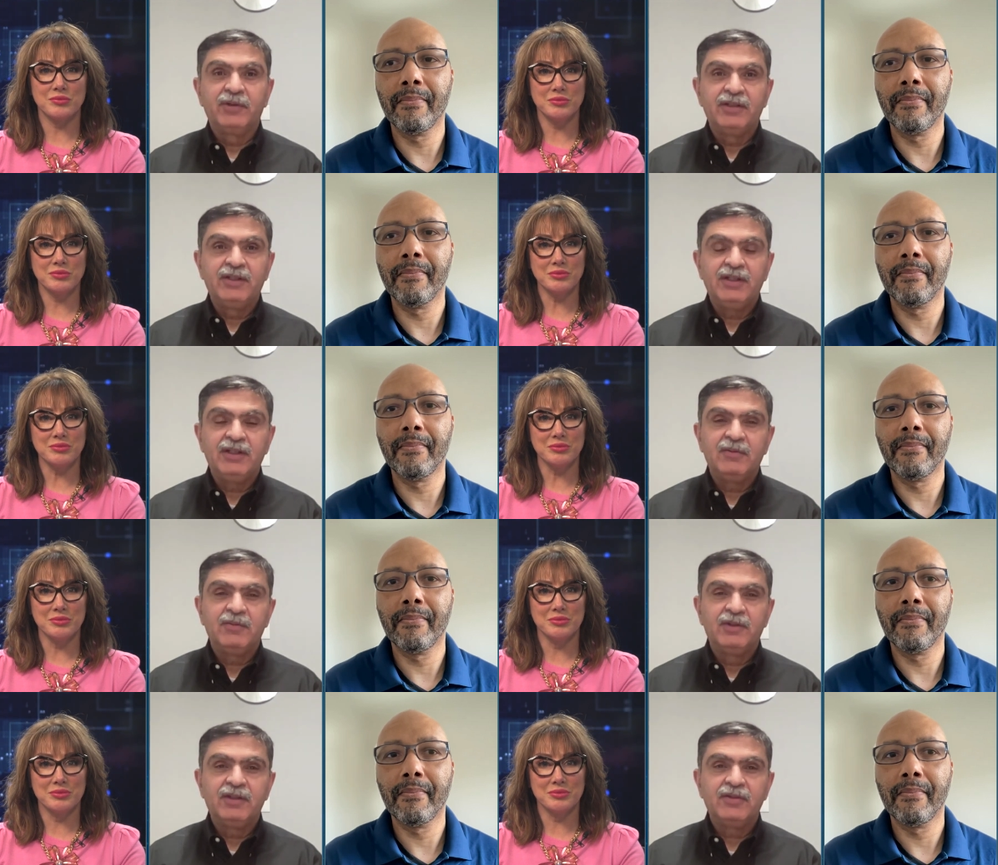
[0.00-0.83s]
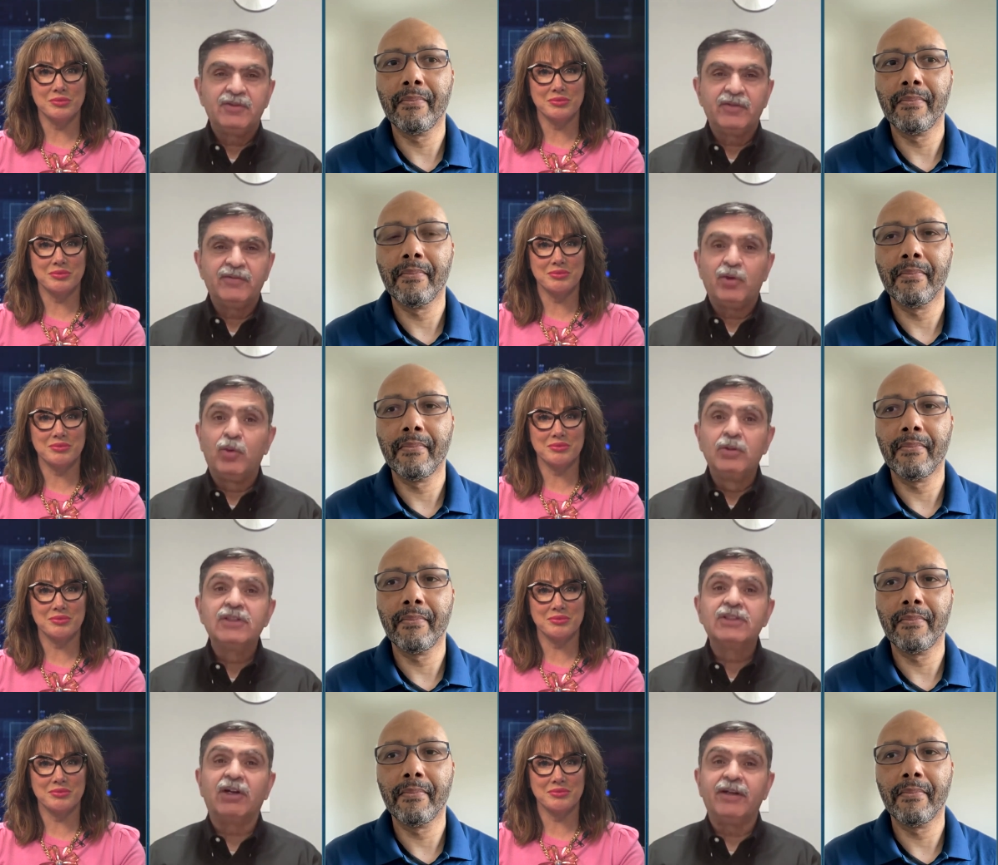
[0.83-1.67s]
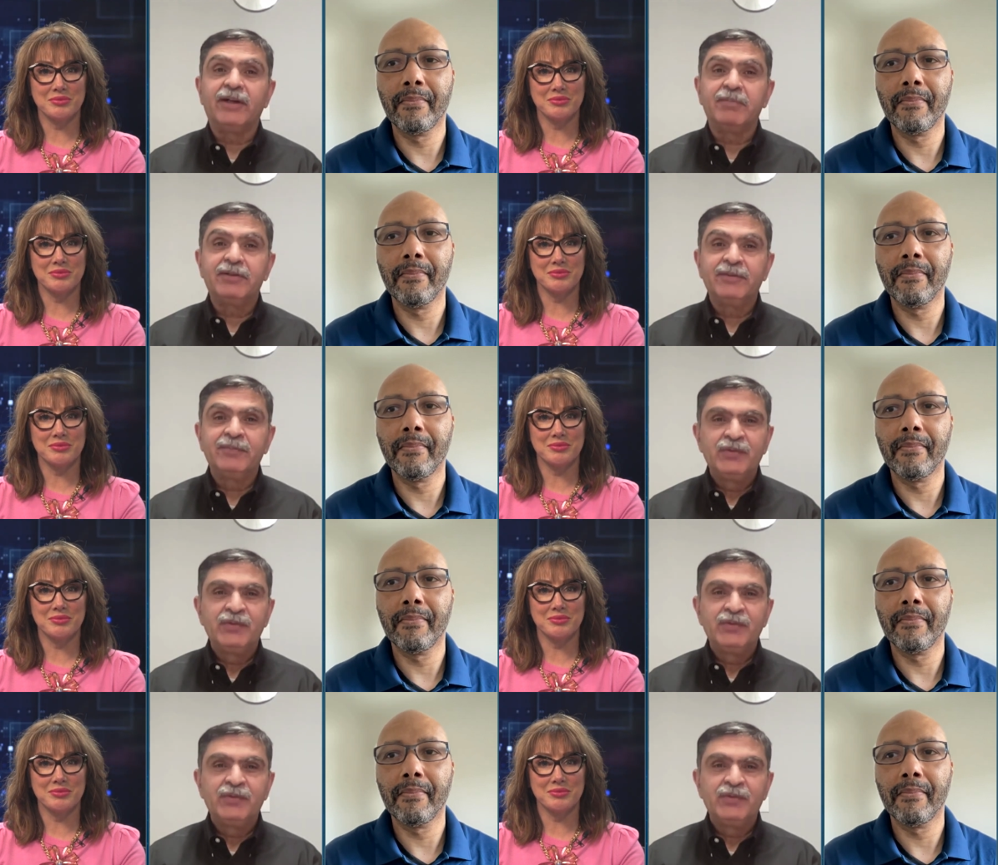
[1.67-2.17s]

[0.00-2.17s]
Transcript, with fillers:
Speaker 1: we're the we're sort of an old startup.